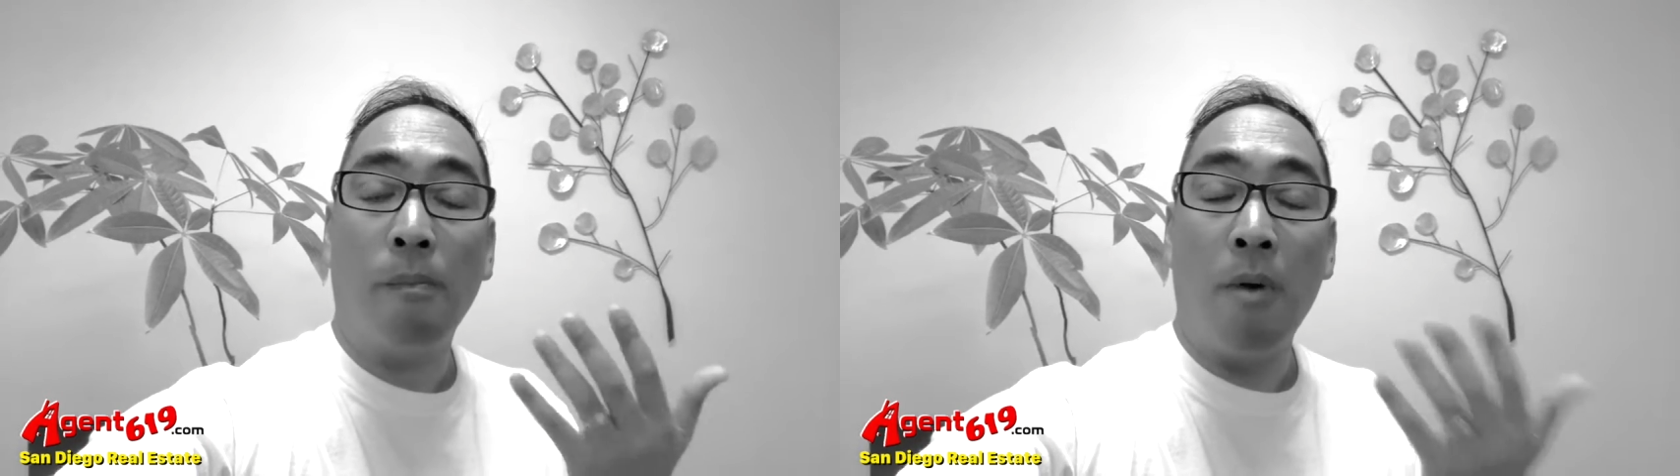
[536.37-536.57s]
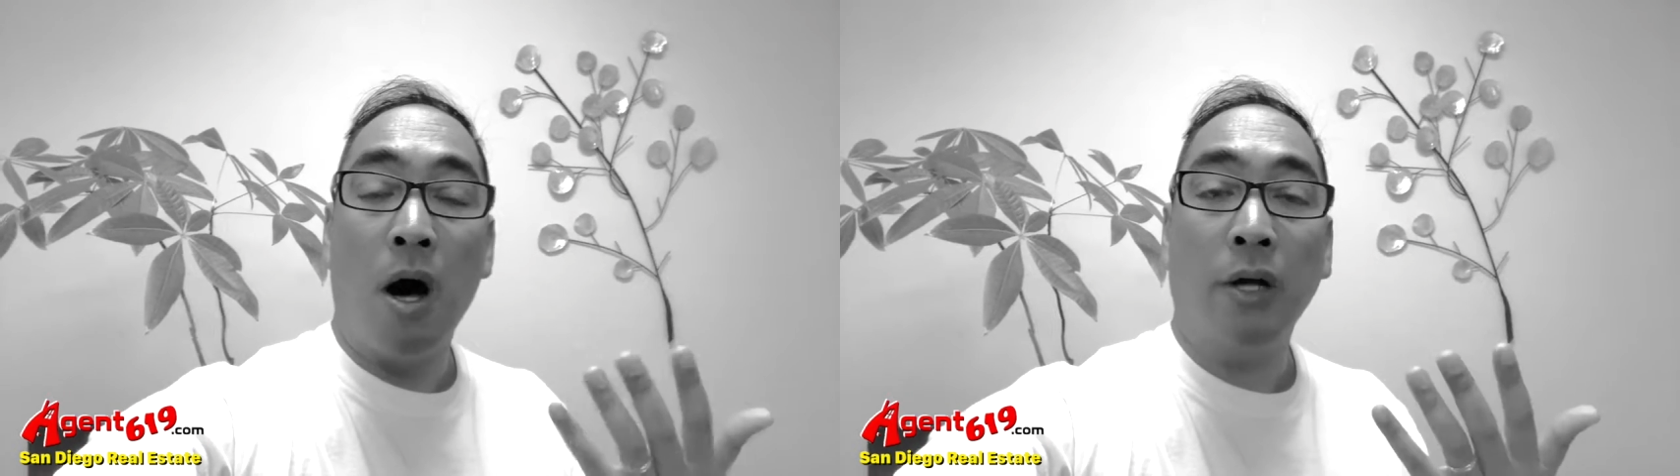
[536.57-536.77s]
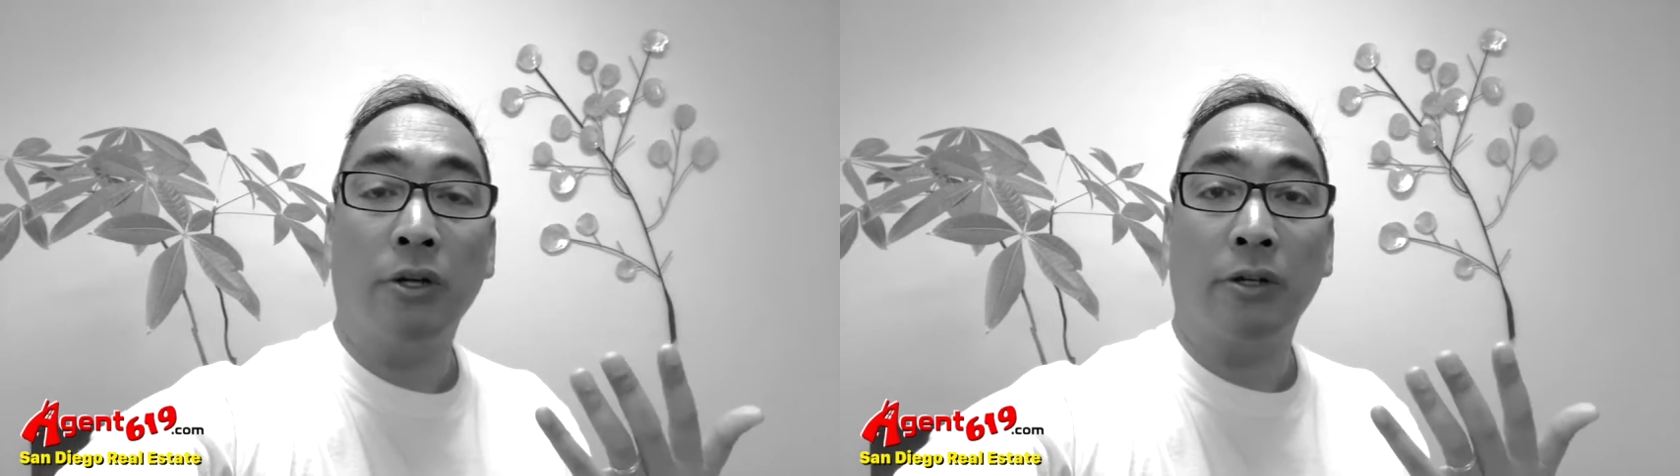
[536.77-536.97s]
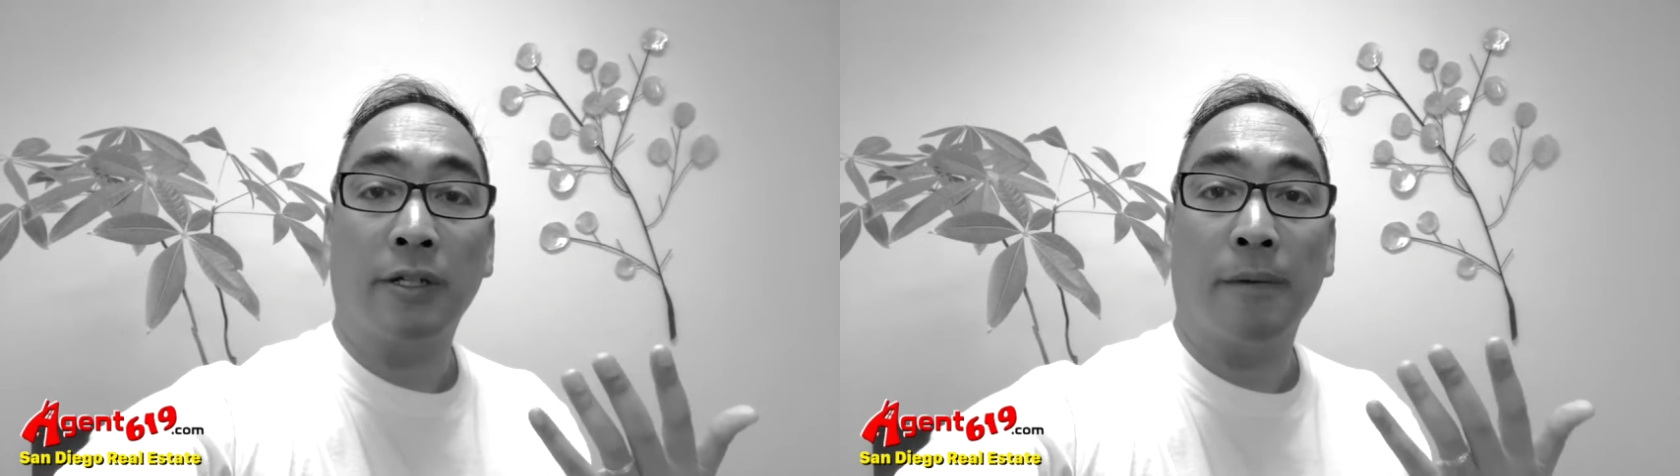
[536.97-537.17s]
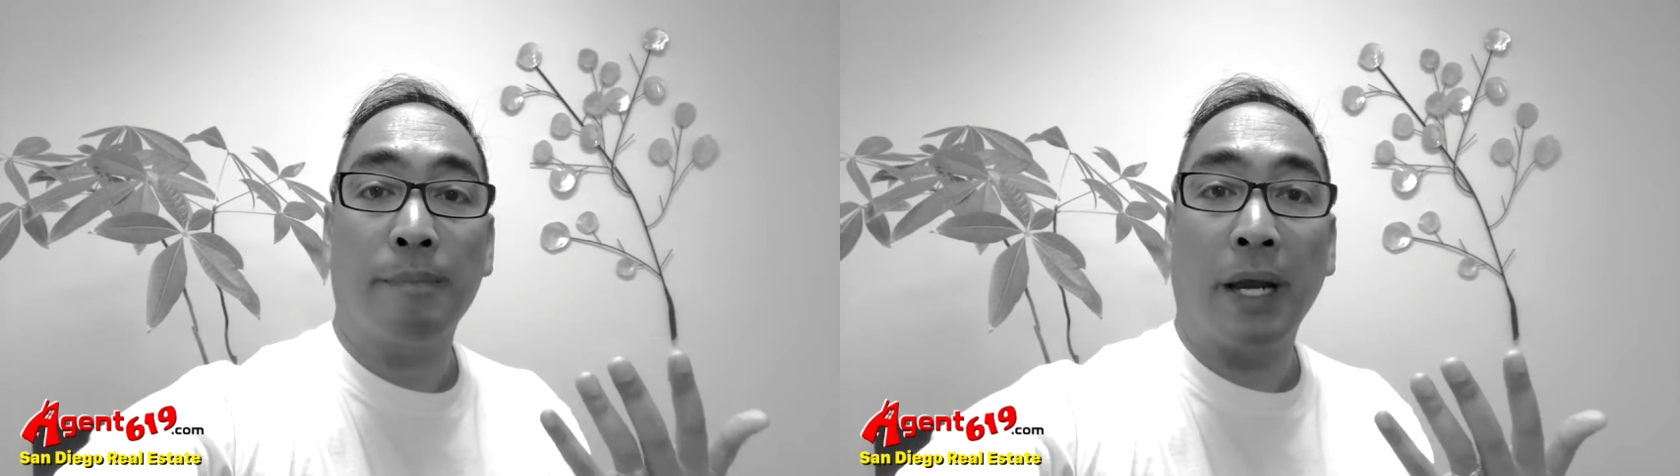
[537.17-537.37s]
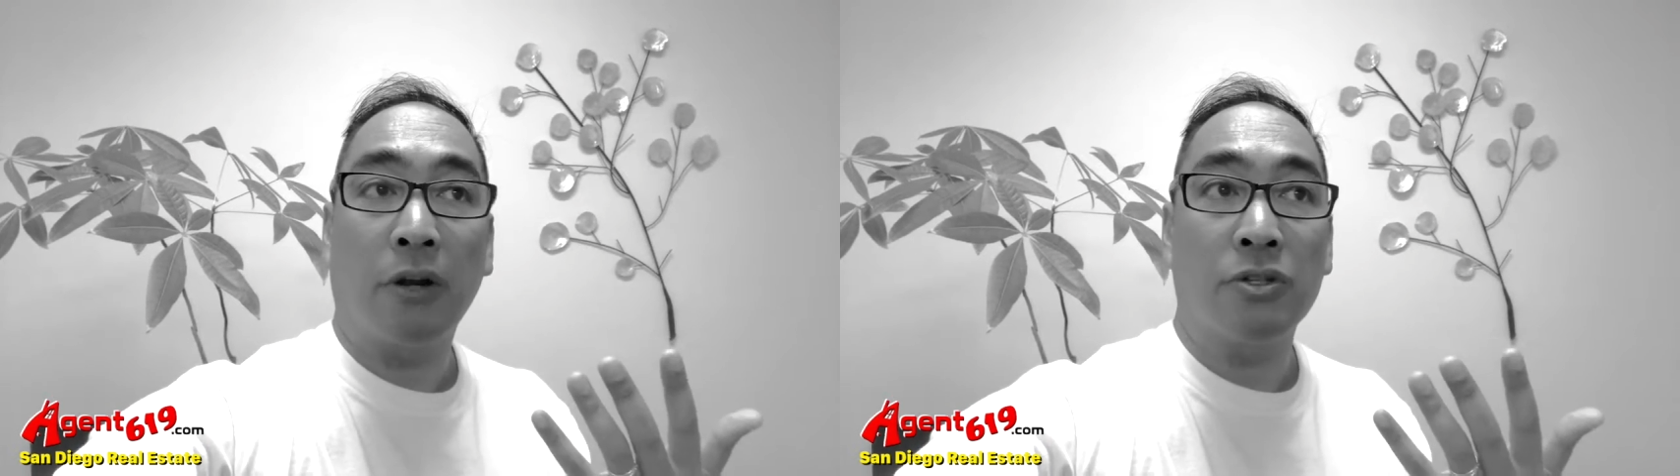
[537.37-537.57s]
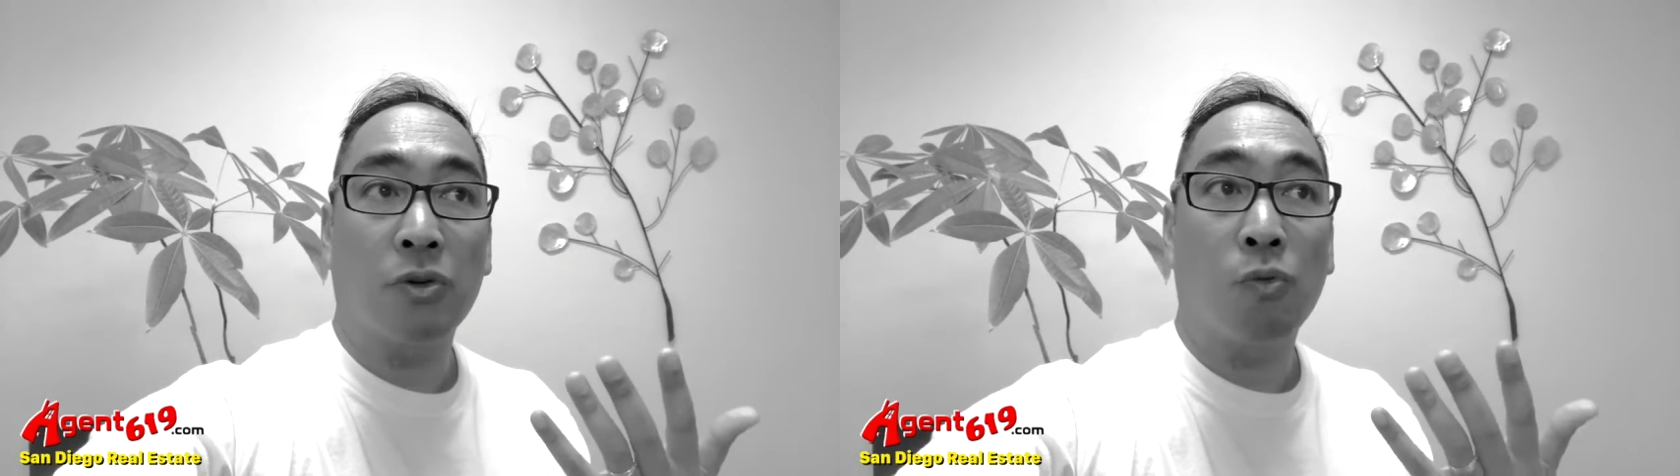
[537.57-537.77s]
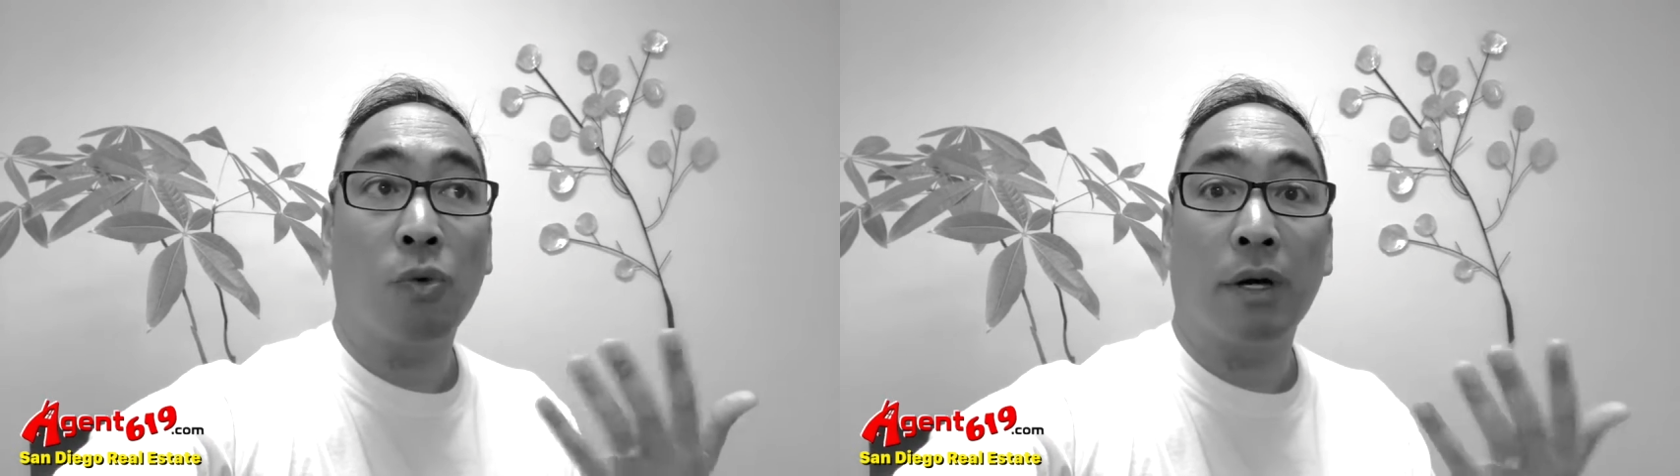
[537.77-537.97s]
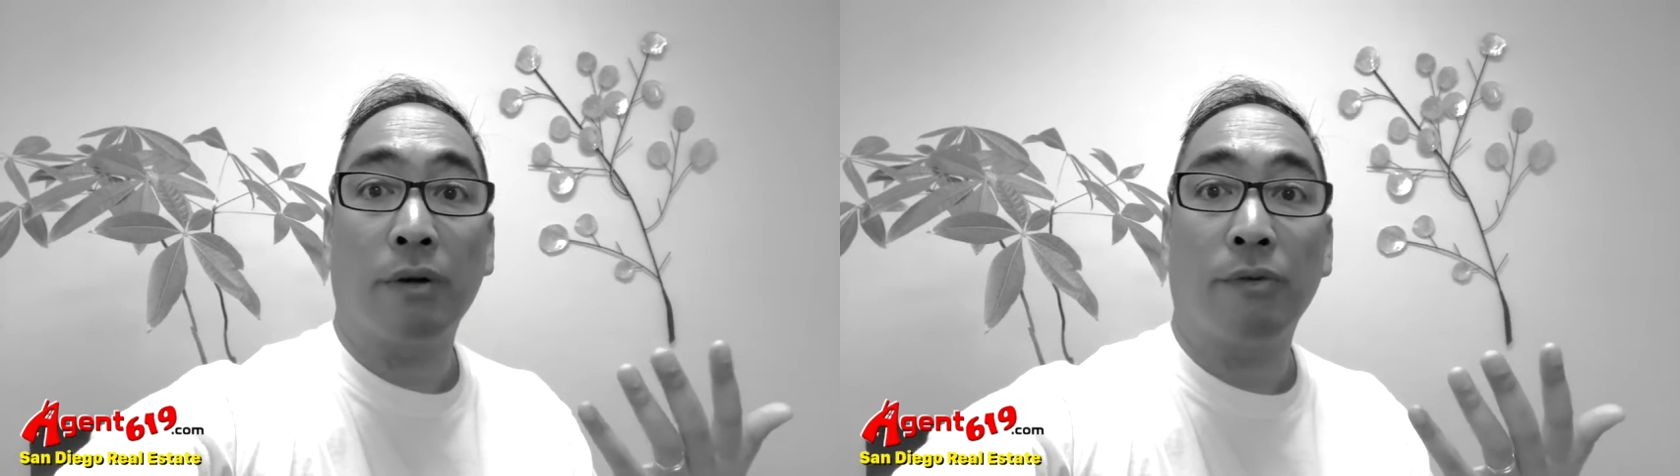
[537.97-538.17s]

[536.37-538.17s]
modern compared to